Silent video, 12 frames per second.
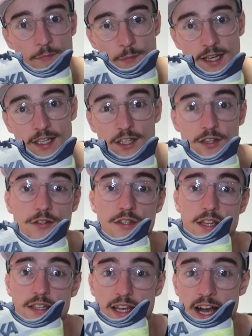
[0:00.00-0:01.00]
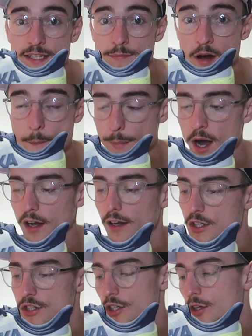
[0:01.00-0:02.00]
i mainly use this as my
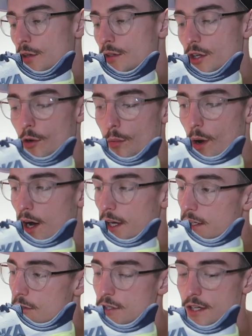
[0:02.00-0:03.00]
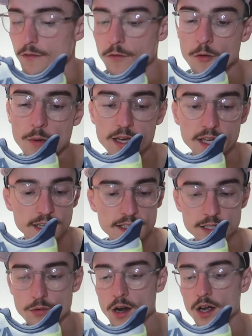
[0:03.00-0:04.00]
mileage shoe so I use it for my
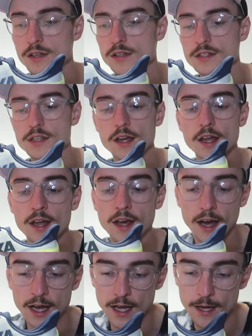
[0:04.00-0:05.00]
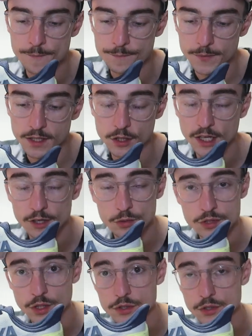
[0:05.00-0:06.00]
easy runs um, you can
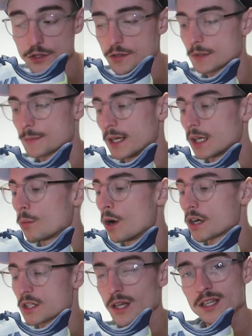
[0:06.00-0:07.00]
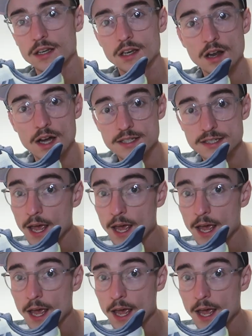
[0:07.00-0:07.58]
also do some speed work so I did a nice